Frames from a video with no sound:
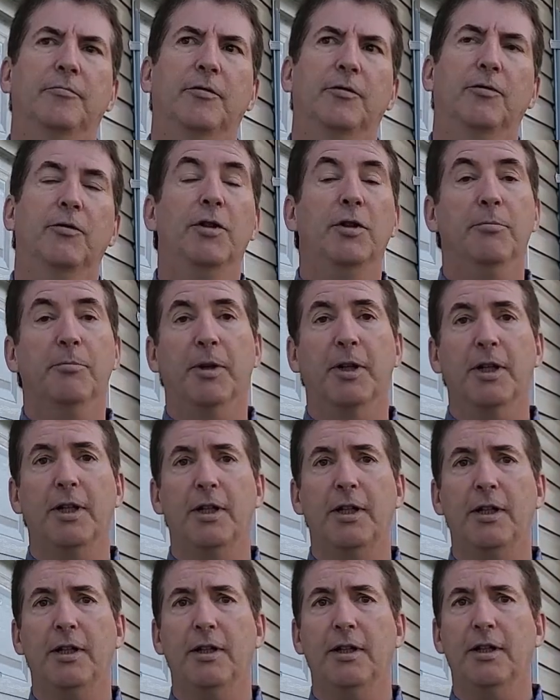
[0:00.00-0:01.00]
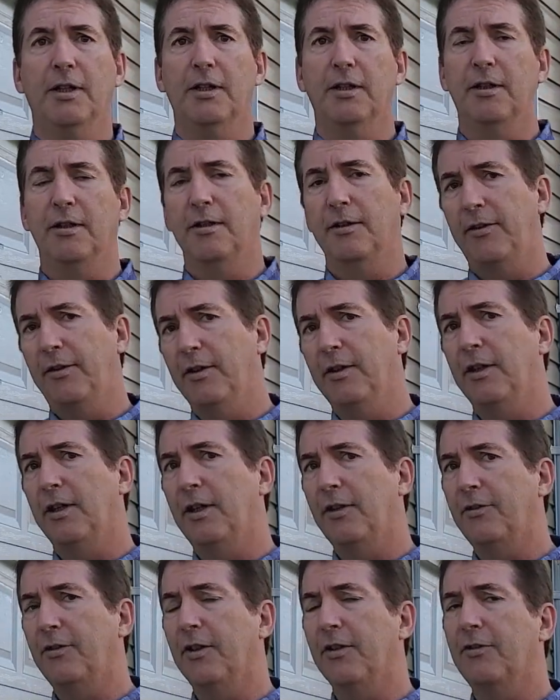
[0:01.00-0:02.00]
When you buy a thing that
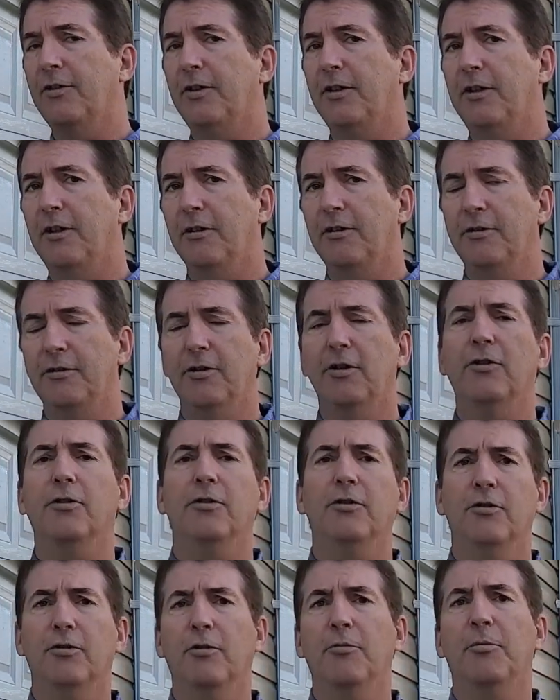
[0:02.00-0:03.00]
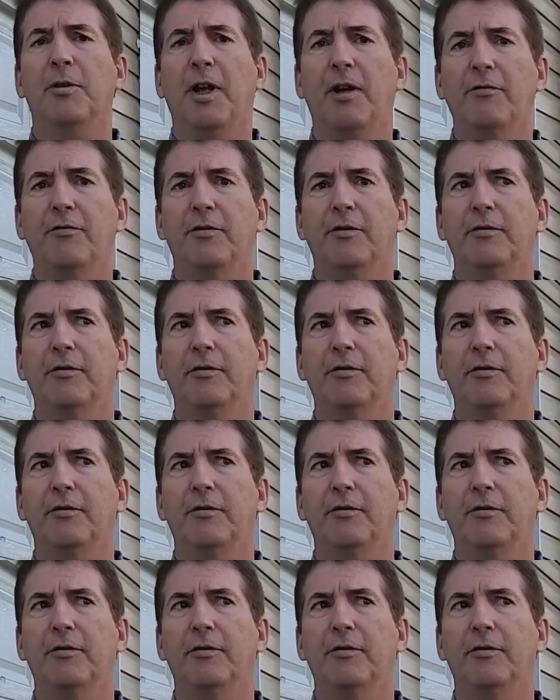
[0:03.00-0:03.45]
has an SD card, no, you normally have.